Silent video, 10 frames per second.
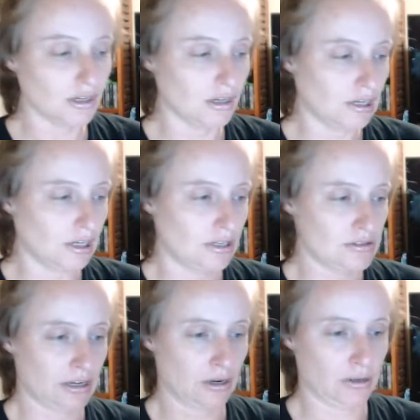
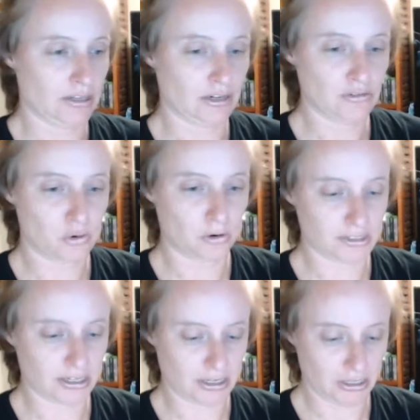So, and then, of course, like,
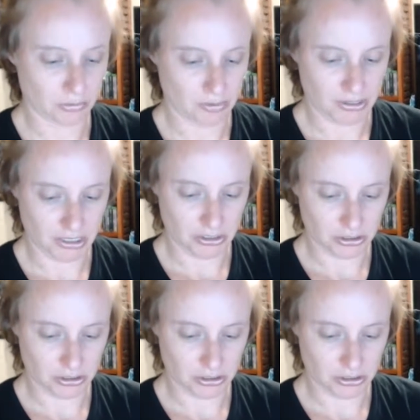you know, with each